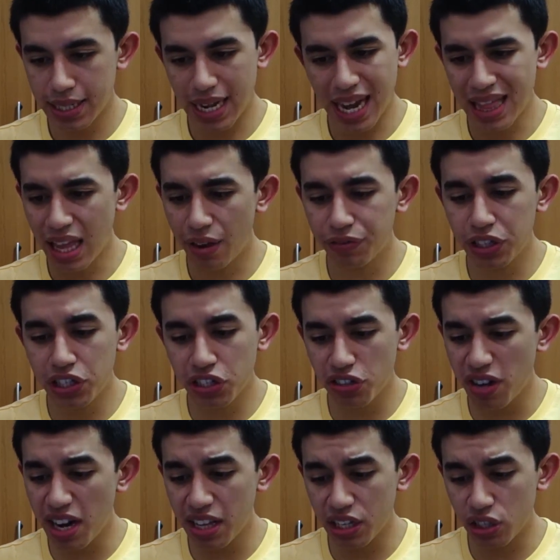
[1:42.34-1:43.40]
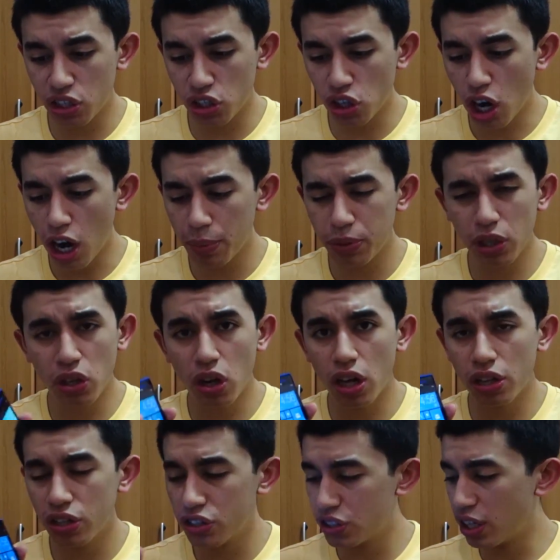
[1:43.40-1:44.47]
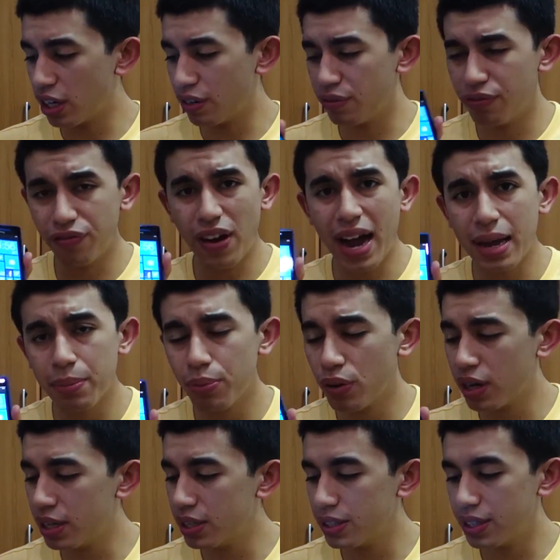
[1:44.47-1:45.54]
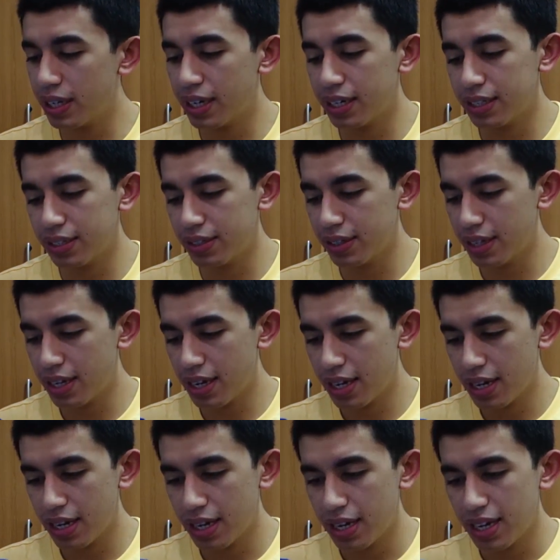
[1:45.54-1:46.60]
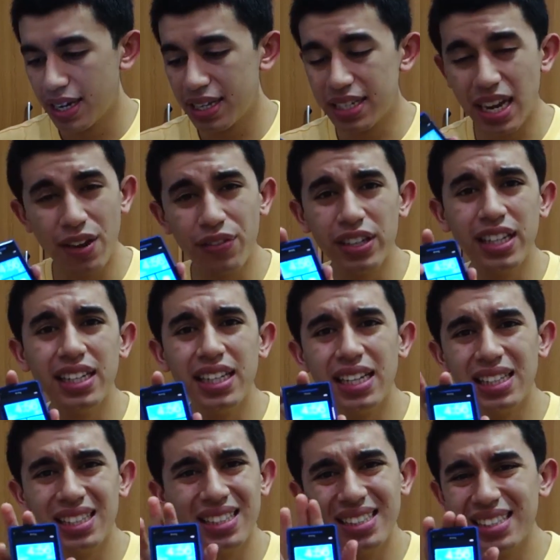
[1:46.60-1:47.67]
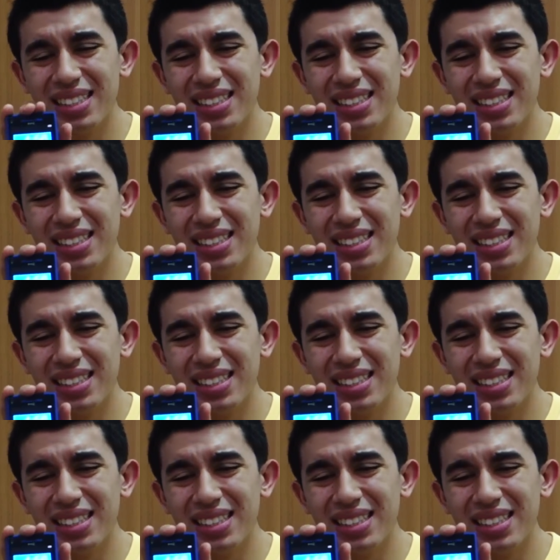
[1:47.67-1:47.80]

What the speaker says: I love the screen. It's sharp, the colors are vibrant, and it's everything that